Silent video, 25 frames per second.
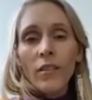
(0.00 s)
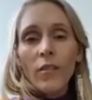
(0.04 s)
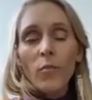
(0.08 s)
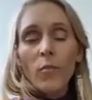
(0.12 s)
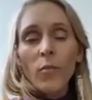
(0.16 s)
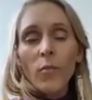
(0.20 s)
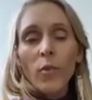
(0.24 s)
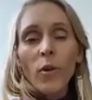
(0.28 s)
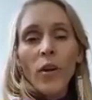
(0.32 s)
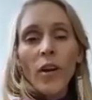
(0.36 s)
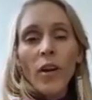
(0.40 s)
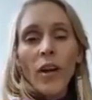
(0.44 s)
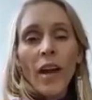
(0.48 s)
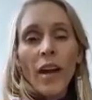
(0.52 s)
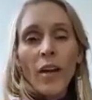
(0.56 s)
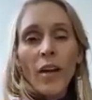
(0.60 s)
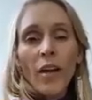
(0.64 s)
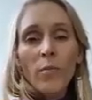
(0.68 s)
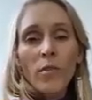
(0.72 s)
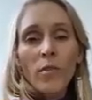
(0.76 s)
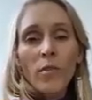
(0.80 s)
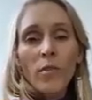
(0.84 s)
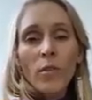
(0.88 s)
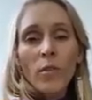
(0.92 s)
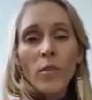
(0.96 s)

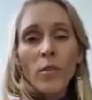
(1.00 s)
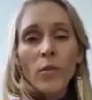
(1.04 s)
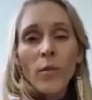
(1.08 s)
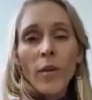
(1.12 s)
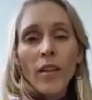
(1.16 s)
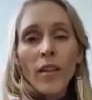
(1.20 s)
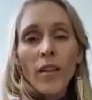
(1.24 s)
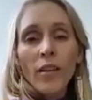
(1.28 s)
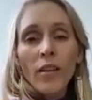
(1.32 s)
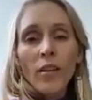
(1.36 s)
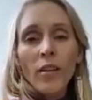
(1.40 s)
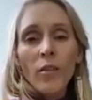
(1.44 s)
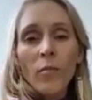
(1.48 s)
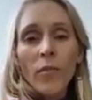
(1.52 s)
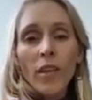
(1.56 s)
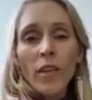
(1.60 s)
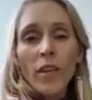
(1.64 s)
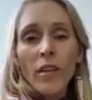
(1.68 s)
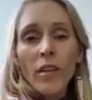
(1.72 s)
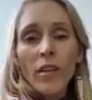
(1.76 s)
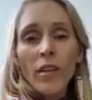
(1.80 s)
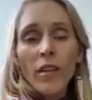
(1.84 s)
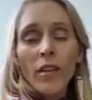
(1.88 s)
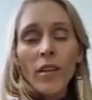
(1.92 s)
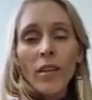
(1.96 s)
Perhaps you welcome
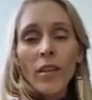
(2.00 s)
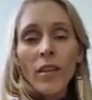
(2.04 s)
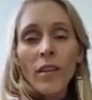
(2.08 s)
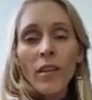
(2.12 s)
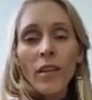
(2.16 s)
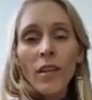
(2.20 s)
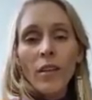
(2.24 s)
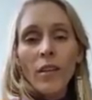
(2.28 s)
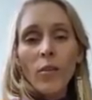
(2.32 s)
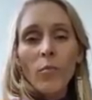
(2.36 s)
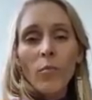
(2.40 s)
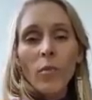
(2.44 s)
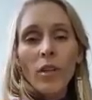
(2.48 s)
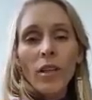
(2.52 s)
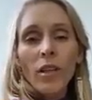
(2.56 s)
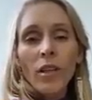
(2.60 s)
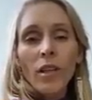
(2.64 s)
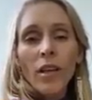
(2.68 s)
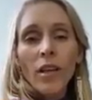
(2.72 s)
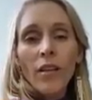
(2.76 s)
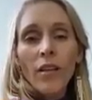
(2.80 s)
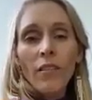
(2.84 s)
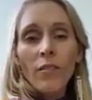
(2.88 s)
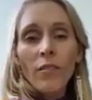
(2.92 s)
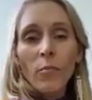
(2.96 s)
in a
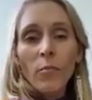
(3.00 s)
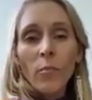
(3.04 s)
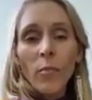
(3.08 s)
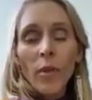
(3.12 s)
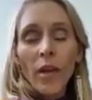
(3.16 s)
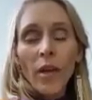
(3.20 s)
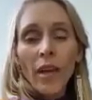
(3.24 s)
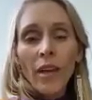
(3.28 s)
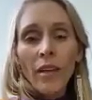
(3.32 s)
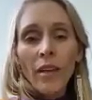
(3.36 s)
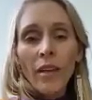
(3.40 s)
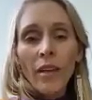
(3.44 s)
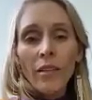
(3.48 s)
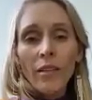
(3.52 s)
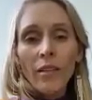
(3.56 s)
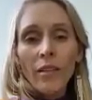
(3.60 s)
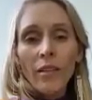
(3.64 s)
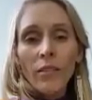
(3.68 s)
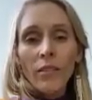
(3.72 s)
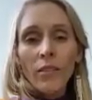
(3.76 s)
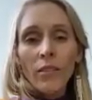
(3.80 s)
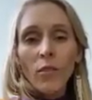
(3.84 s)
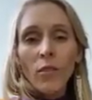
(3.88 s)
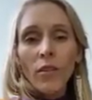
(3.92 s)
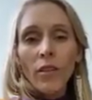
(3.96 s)
beloved pet
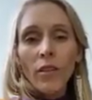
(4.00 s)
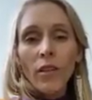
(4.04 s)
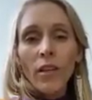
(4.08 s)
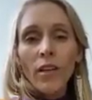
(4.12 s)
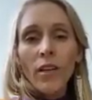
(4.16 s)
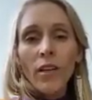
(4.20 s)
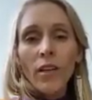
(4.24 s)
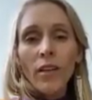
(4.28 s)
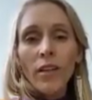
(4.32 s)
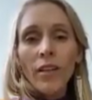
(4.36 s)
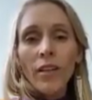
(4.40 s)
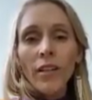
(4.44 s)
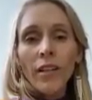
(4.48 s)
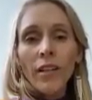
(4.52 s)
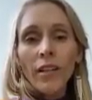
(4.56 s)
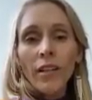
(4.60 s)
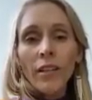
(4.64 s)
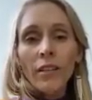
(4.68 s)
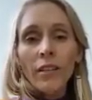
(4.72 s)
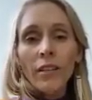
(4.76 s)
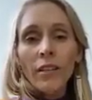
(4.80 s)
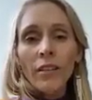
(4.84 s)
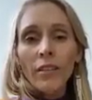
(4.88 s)
or a guardian.